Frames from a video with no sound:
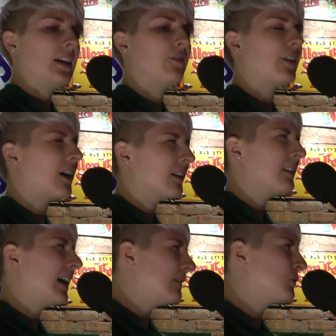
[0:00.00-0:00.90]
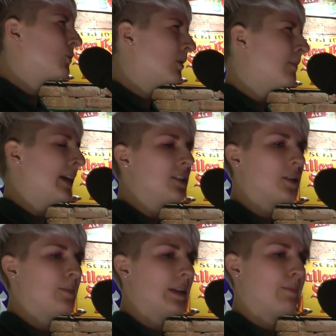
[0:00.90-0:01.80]
if our lives were meant
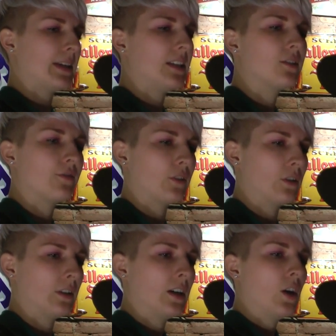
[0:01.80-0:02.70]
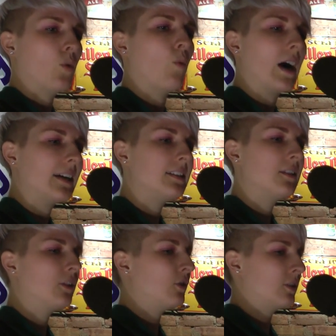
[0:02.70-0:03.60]
to be peaceful, why did
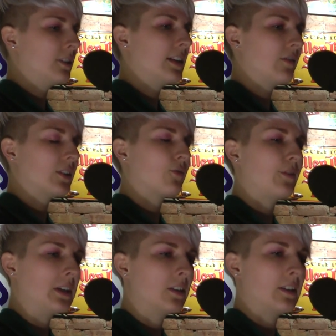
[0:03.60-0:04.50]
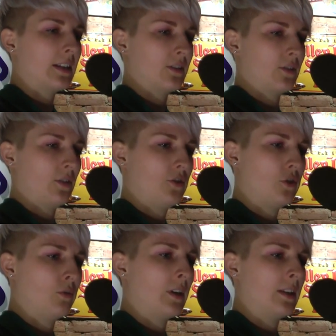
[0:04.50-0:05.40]
the Lord give us fingernails to
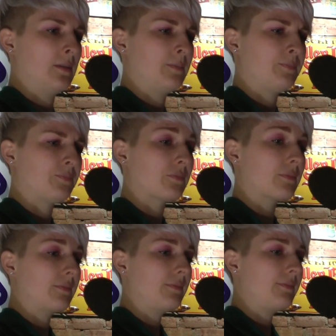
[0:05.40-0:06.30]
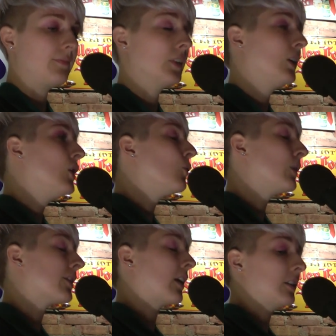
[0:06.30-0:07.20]
chew on?
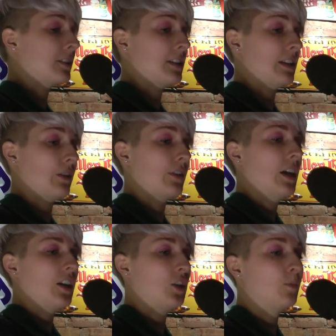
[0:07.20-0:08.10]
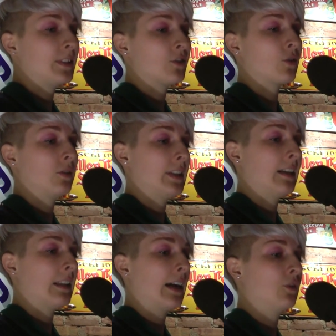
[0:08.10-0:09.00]
With our teeth, humans are only
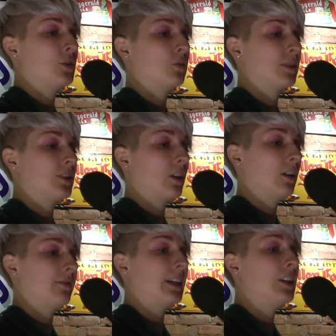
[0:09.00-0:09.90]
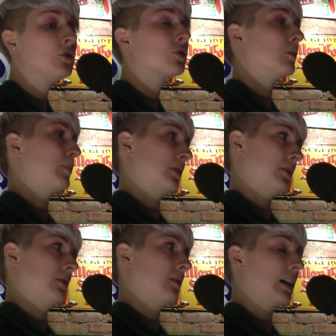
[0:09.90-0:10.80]
allowed to resolve
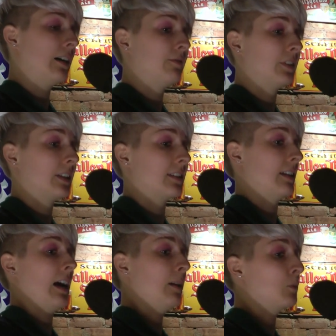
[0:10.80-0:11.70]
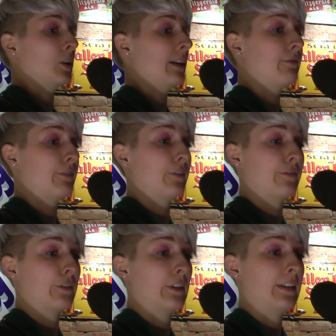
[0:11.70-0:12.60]
intrapersonal conflicts, and I'm grateful
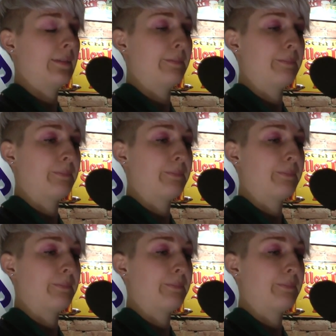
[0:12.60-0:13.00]
for it.